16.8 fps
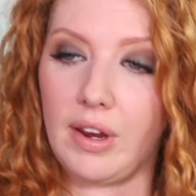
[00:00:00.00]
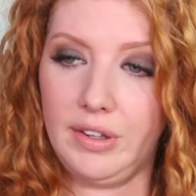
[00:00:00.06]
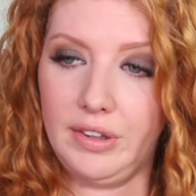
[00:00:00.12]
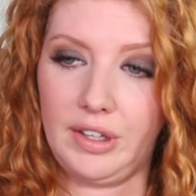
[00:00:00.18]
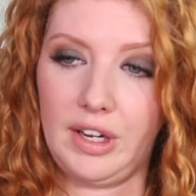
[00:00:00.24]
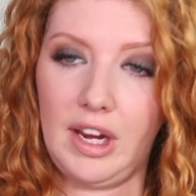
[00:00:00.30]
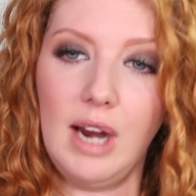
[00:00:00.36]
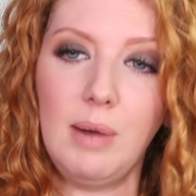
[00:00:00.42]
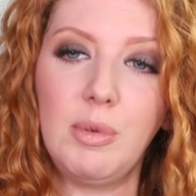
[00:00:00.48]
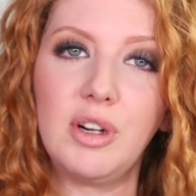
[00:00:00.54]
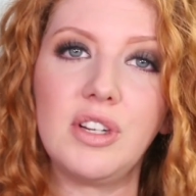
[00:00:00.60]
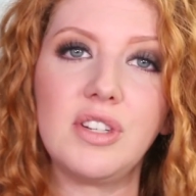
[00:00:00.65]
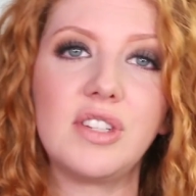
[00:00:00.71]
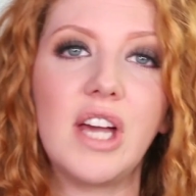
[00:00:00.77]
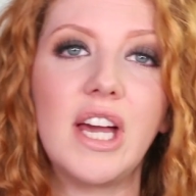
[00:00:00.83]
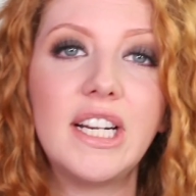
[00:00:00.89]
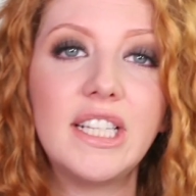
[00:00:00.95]
and the camera
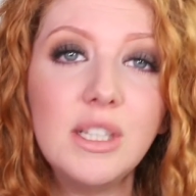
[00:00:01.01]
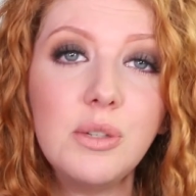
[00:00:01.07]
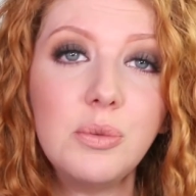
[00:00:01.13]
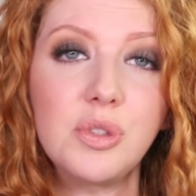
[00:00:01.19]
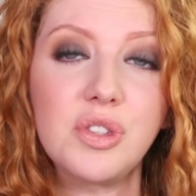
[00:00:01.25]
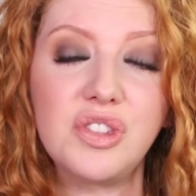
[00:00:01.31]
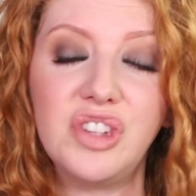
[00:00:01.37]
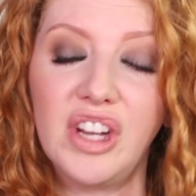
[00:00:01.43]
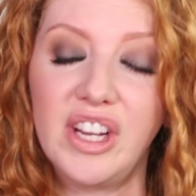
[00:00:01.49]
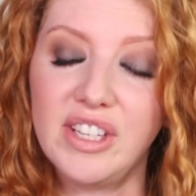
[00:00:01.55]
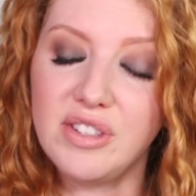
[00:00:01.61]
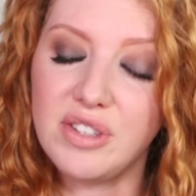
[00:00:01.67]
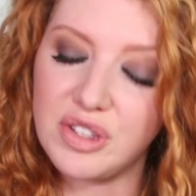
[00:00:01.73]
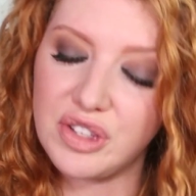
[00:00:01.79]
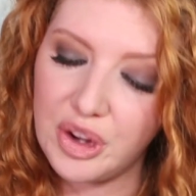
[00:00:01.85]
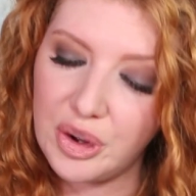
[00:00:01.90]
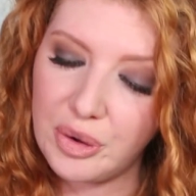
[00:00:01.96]
decided it was done,
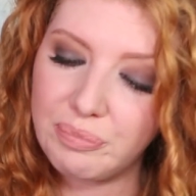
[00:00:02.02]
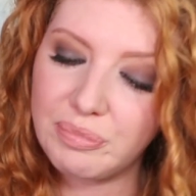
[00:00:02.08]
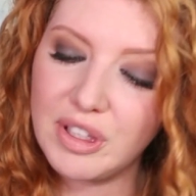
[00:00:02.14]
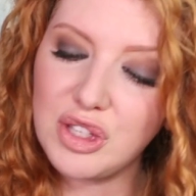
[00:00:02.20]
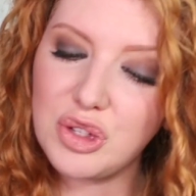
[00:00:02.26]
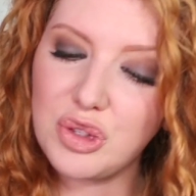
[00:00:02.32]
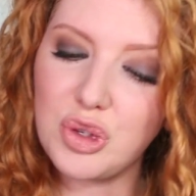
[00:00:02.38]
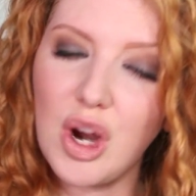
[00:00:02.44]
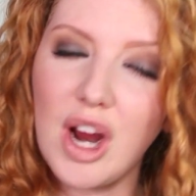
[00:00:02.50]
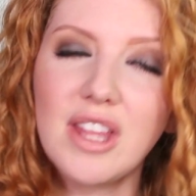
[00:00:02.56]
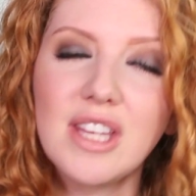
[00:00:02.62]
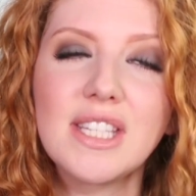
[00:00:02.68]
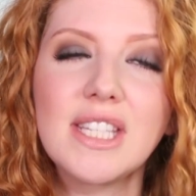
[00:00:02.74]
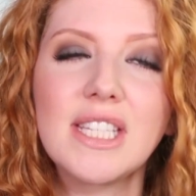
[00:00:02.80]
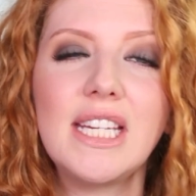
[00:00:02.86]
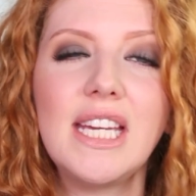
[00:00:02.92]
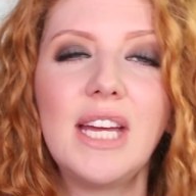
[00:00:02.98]
so let's try
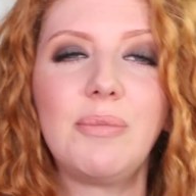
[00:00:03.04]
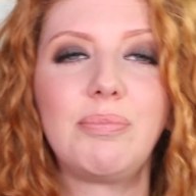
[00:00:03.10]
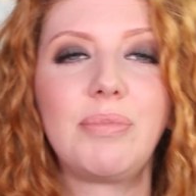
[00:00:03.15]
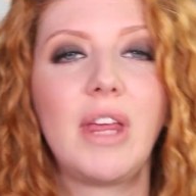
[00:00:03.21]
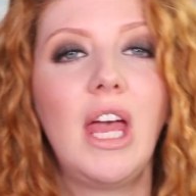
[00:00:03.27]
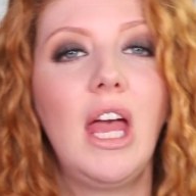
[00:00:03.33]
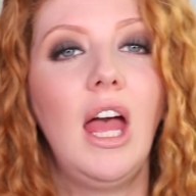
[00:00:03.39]
this again.